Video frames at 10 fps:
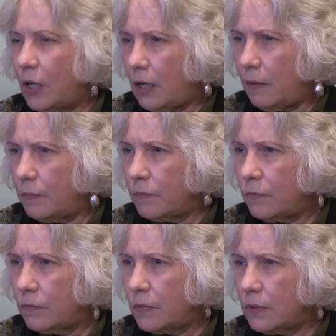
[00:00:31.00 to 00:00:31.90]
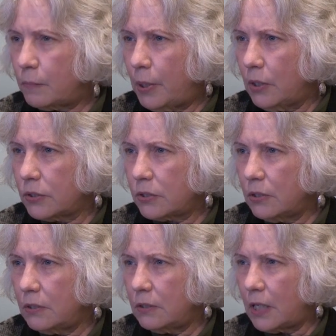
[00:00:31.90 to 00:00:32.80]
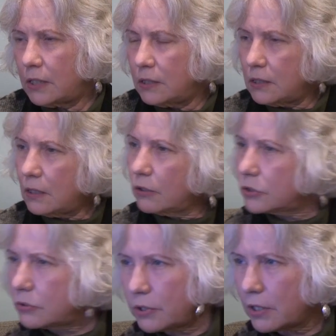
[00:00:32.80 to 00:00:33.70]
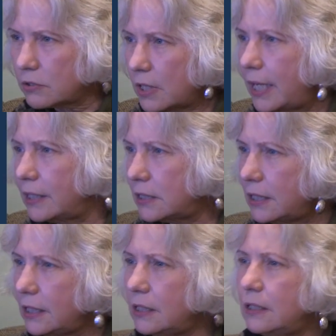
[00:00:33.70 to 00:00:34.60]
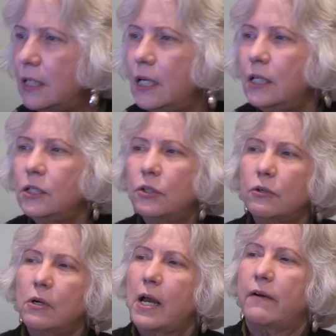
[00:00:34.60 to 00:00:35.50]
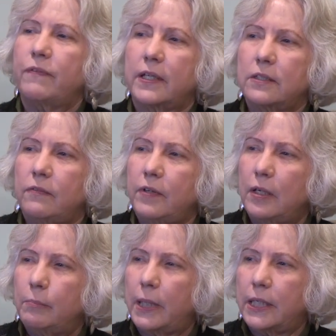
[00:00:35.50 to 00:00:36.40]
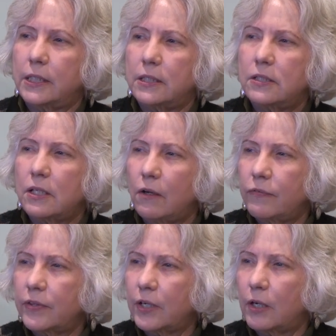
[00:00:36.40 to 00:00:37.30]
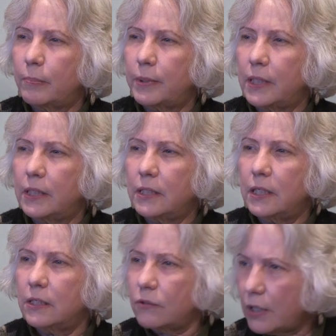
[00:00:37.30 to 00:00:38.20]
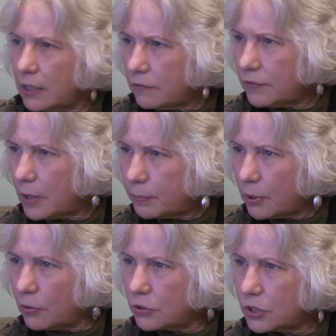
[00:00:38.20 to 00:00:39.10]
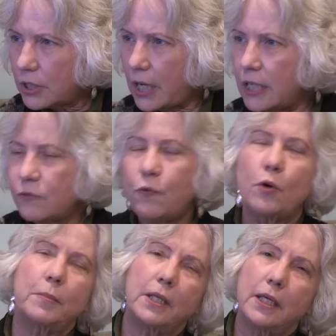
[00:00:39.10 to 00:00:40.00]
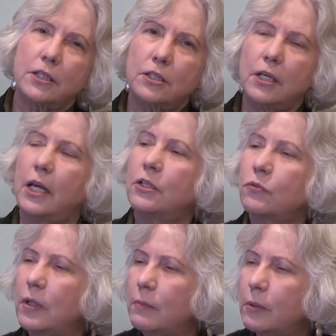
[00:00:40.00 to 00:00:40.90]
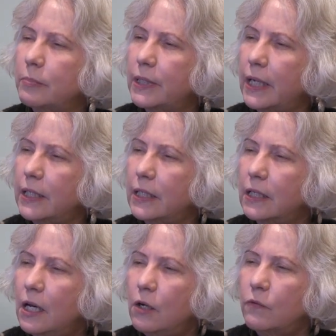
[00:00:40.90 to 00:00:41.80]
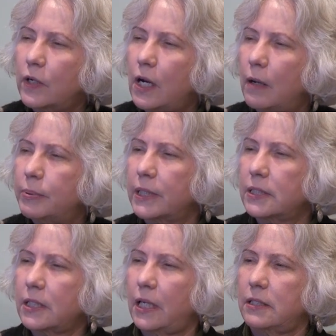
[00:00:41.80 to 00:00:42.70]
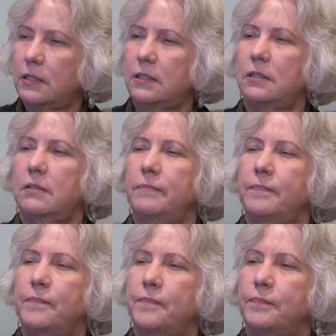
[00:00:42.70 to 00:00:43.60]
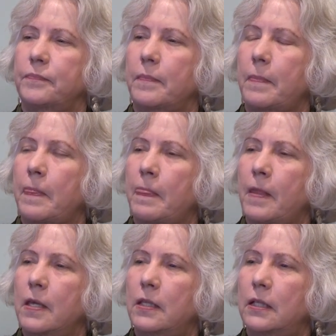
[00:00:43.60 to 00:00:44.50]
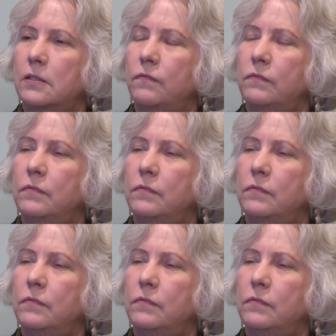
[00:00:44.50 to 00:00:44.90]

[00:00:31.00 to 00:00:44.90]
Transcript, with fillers: um, Paulsen 19 or 2018 Neuroaffective Embodied Self Therapy, an integrative approach to case formulation and treatment planning for complex cases. That's